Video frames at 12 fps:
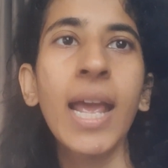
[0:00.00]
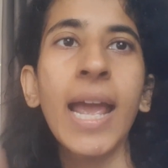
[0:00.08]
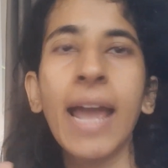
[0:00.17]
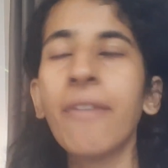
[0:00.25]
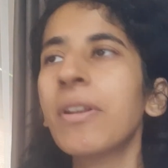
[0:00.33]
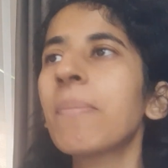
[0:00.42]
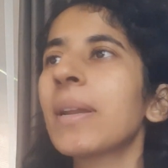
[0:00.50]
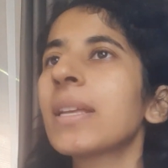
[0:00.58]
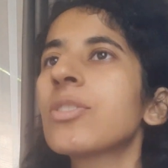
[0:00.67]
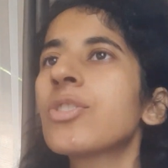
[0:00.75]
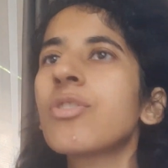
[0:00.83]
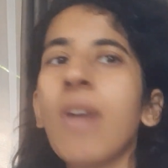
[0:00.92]
Everybody
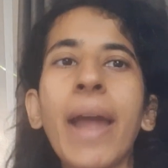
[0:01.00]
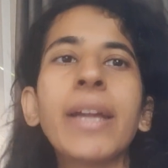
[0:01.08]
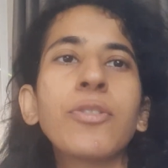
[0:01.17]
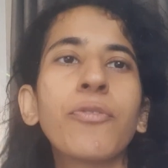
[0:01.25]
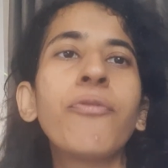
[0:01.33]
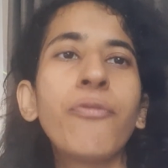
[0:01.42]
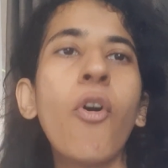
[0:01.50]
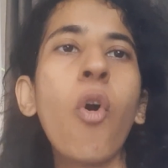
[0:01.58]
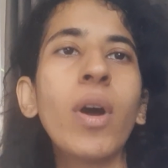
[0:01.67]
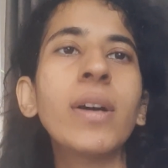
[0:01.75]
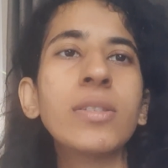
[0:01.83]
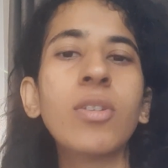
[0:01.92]
is trying to
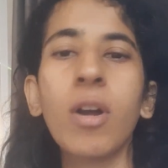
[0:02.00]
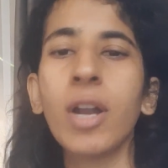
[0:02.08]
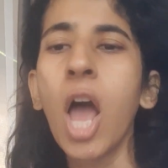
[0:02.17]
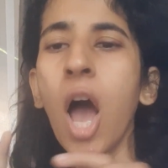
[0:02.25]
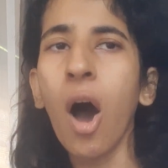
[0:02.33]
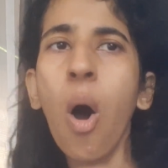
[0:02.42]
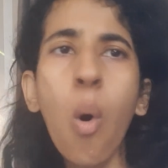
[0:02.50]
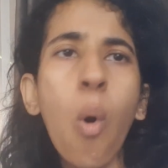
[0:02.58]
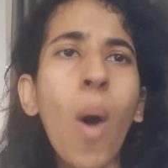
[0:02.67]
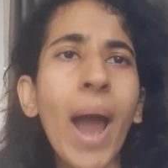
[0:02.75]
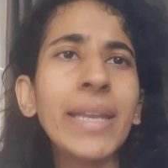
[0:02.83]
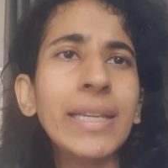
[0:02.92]
focus on,
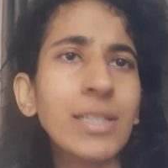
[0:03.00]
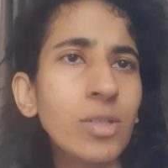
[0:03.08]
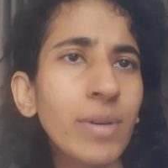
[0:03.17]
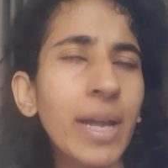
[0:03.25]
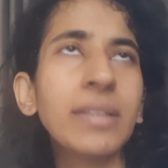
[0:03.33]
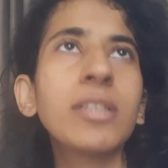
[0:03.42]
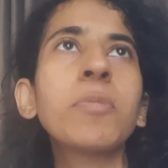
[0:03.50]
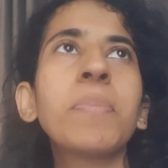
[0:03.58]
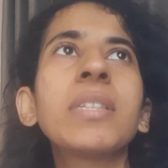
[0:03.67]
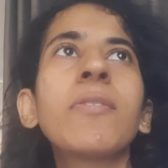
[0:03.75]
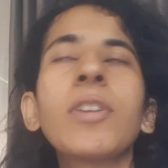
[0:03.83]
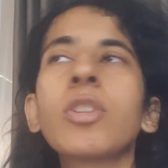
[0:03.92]
oh, I need to get the
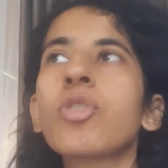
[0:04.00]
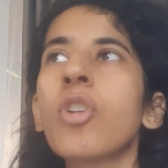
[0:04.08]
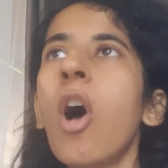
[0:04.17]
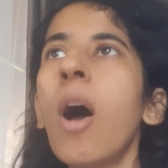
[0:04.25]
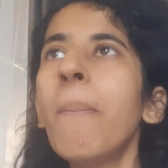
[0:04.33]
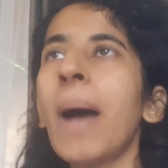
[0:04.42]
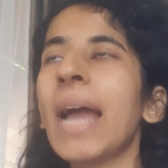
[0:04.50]
specific job.